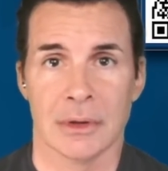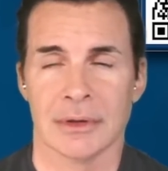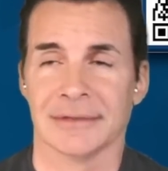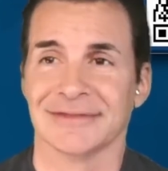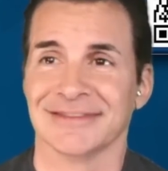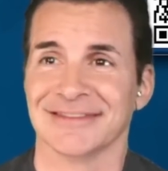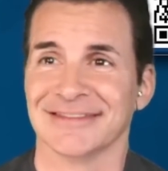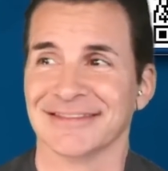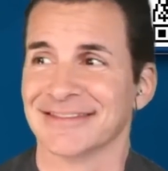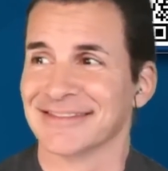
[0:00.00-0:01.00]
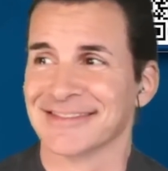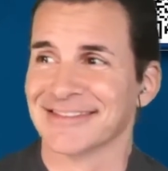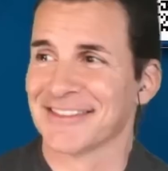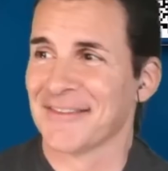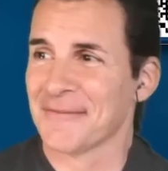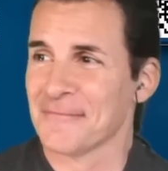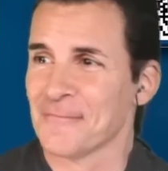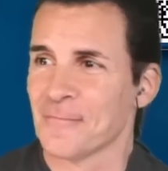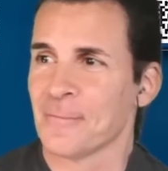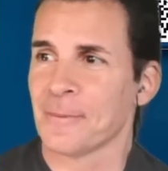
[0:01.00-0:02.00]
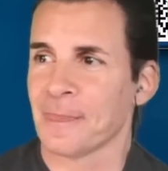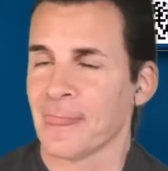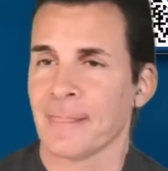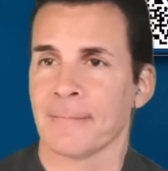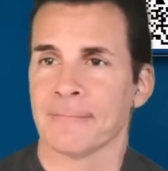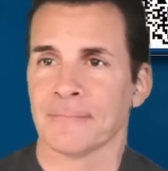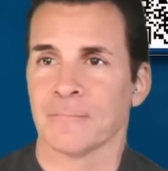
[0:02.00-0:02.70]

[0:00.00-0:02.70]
And uh, the government tapes.